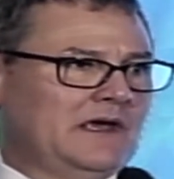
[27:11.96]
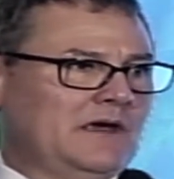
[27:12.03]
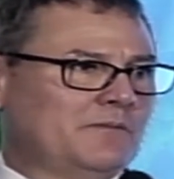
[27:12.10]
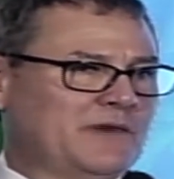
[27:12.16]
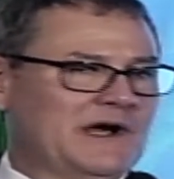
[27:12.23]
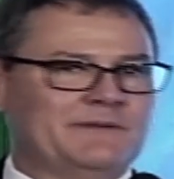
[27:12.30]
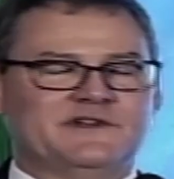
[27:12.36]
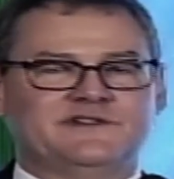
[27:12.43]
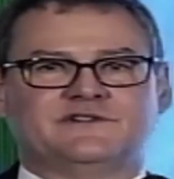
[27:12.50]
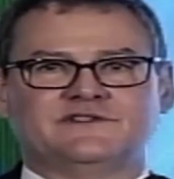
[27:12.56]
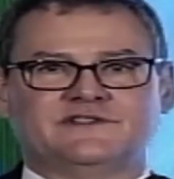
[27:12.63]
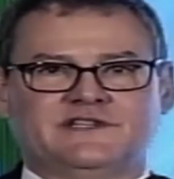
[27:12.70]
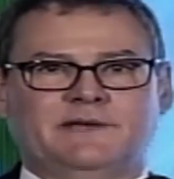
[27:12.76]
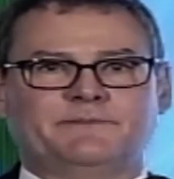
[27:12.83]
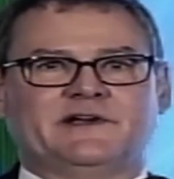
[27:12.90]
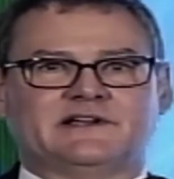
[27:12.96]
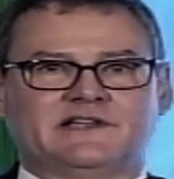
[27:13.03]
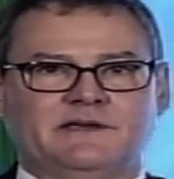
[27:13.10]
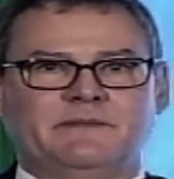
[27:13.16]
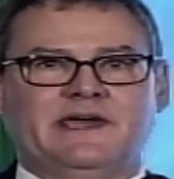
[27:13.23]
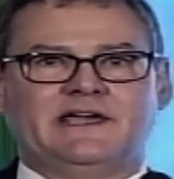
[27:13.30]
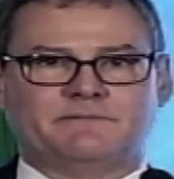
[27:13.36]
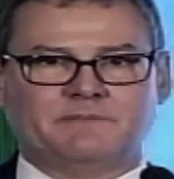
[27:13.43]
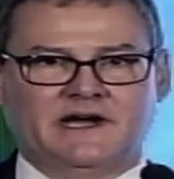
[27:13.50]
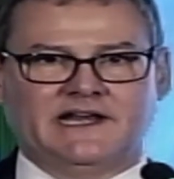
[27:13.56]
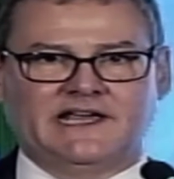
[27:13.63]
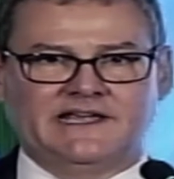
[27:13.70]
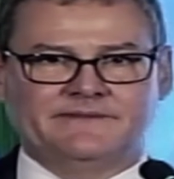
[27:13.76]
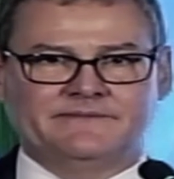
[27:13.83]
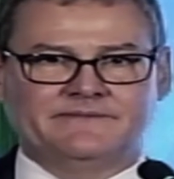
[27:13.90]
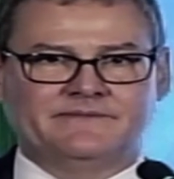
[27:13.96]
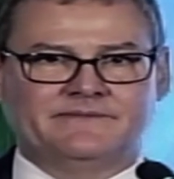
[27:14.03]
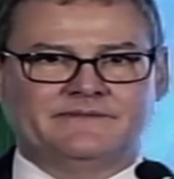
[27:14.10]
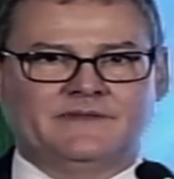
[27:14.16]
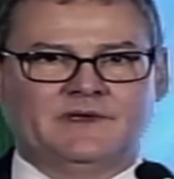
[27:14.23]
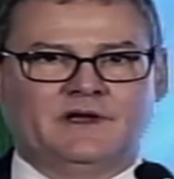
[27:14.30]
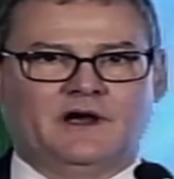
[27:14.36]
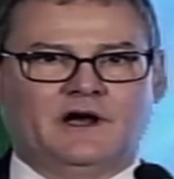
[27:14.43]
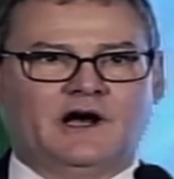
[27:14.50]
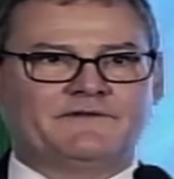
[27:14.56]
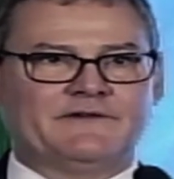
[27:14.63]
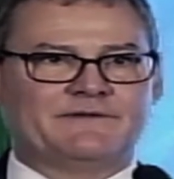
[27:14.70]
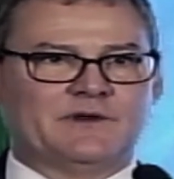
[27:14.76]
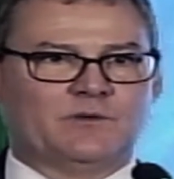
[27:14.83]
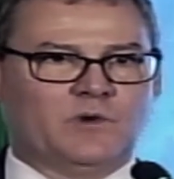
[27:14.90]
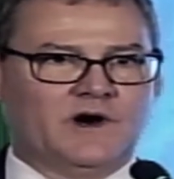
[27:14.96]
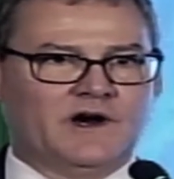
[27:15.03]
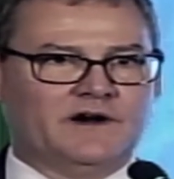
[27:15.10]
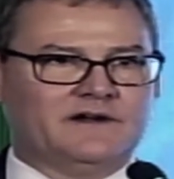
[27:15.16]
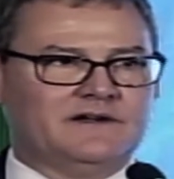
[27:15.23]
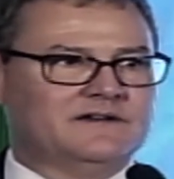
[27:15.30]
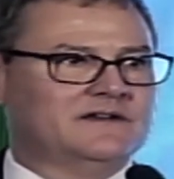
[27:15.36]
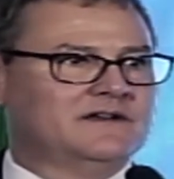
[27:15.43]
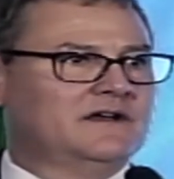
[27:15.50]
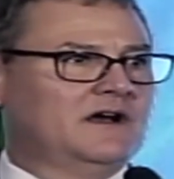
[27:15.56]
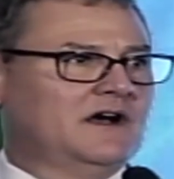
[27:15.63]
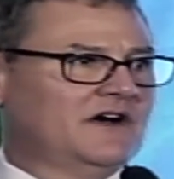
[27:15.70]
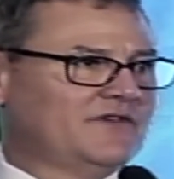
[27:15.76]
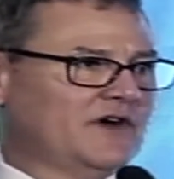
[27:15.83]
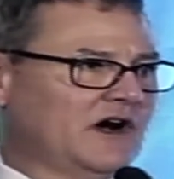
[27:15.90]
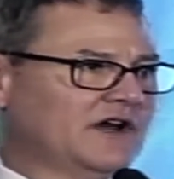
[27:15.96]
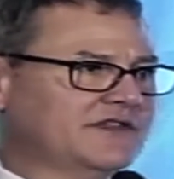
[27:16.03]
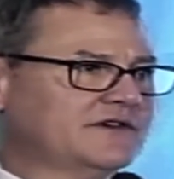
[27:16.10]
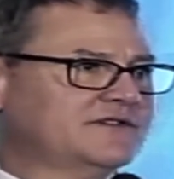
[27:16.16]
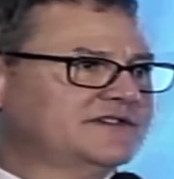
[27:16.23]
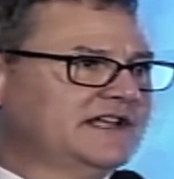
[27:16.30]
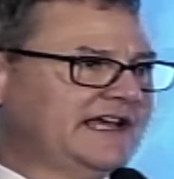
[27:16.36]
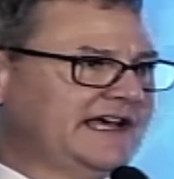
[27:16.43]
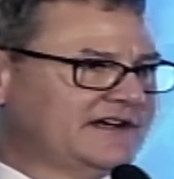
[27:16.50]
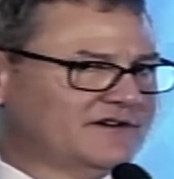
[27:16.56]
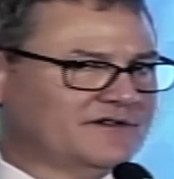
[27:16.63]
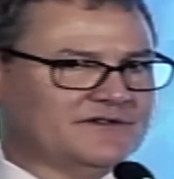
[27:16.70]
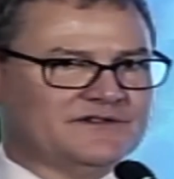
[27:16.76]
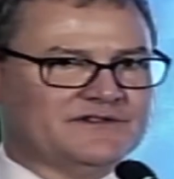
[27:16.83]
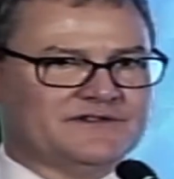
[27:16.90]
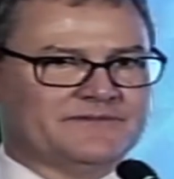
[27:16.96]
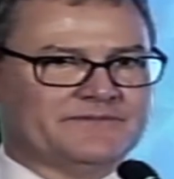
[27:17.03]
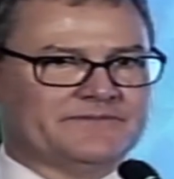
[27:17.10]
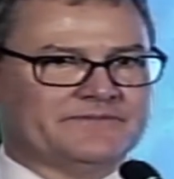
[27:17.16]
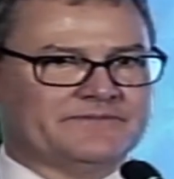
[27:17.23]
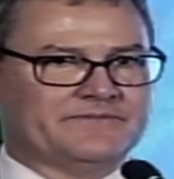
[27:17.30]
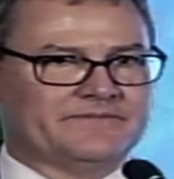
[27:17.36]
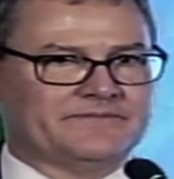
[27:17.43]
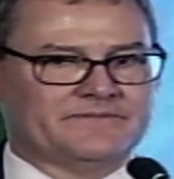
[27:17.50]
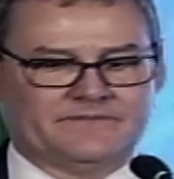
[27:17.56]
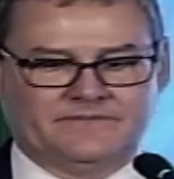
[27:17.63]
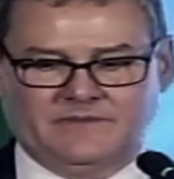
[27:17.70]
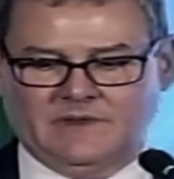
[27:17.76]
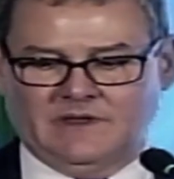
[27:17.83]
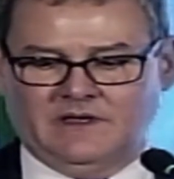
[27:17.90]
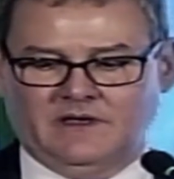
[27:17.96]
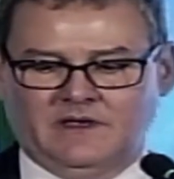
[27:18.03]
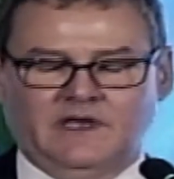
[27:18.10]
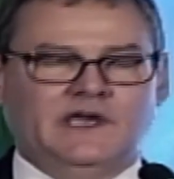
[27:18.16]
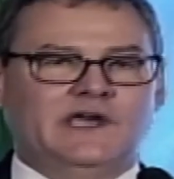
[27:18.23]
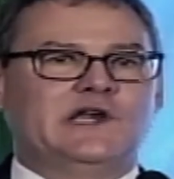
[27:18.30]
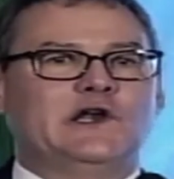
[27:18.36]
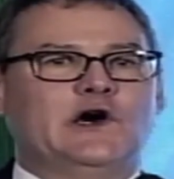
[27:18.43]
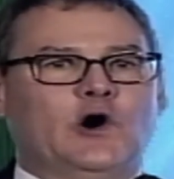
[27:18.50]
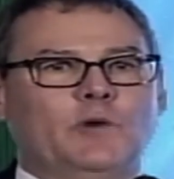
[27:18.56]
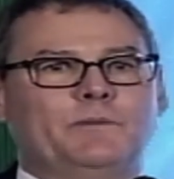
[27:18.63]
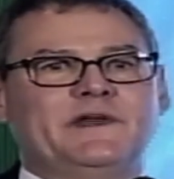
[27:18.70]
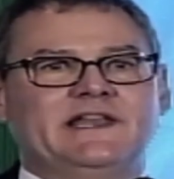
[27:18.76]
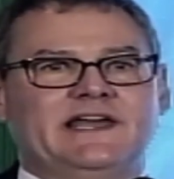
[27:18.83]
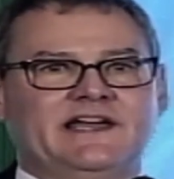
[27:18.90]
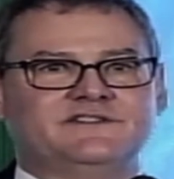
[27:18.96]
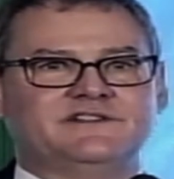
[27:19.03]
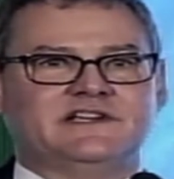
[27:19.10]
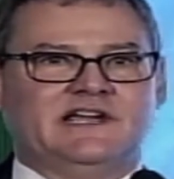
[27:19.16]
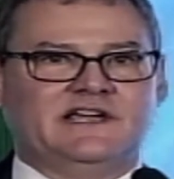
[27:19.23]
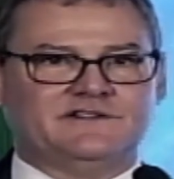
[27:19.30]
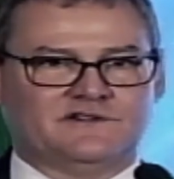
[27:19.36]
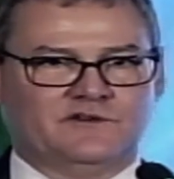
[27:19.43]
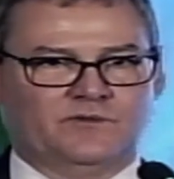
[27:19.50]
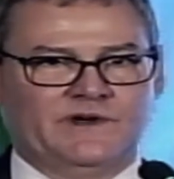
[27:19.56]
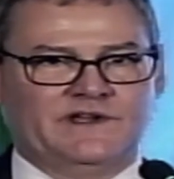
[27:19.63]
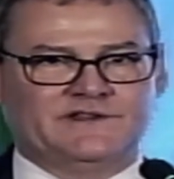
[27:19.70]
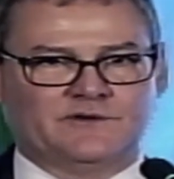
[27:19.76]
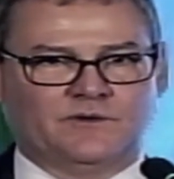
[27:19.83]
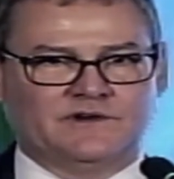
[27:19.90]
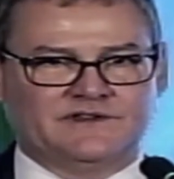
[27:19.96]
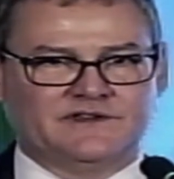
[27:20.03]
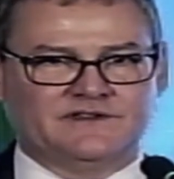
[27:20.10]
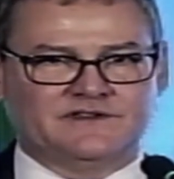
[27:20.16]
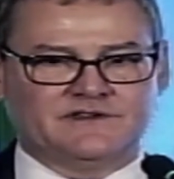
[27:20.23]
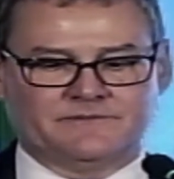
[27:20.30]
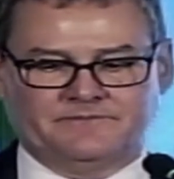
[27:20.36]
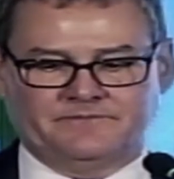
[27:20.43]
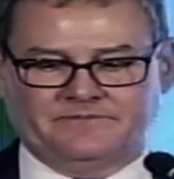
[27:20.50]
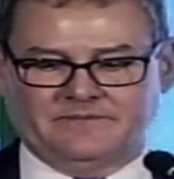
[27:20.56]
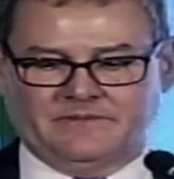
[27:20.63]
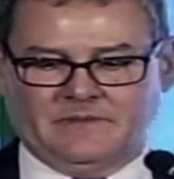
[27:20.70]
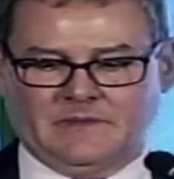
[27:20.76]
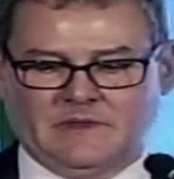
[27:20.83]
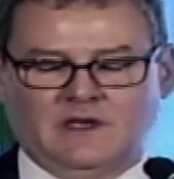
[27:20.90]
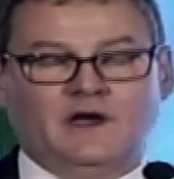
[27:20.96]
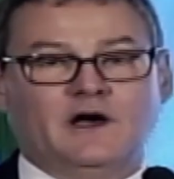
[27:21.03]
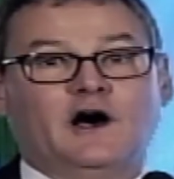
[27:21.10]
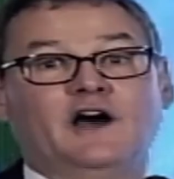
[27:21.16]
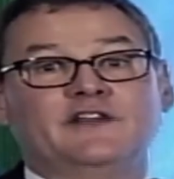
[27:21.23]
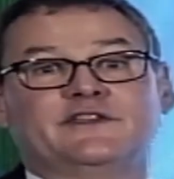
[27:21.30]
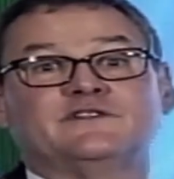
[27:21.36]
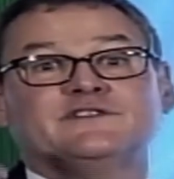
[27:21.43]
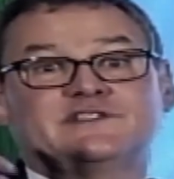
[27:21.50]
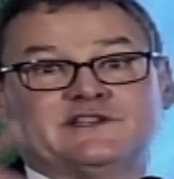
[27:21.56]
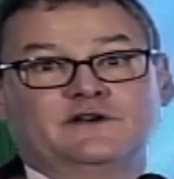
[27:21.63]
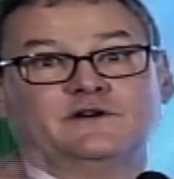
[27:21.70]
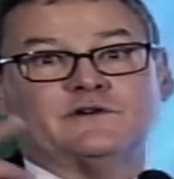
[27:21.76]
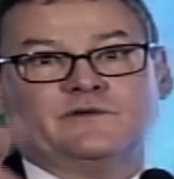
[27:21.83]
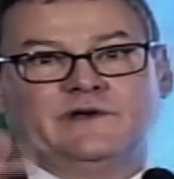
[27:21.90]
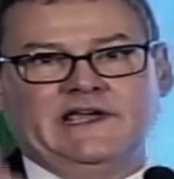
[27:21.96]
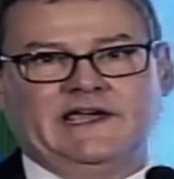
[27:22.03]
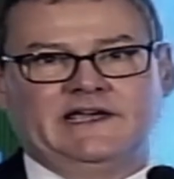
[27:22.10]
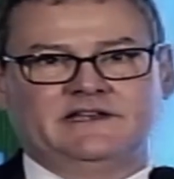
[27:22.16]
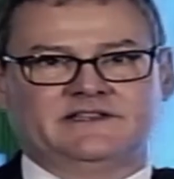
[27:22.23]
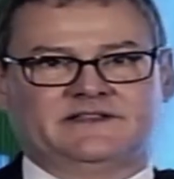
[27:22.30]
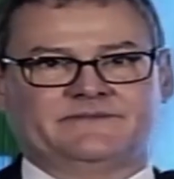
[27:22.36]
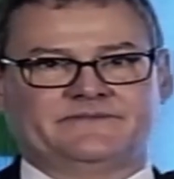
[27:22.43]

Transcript: Publishers typically make money off of the work of authors and editors. In open educational resources, authors still create,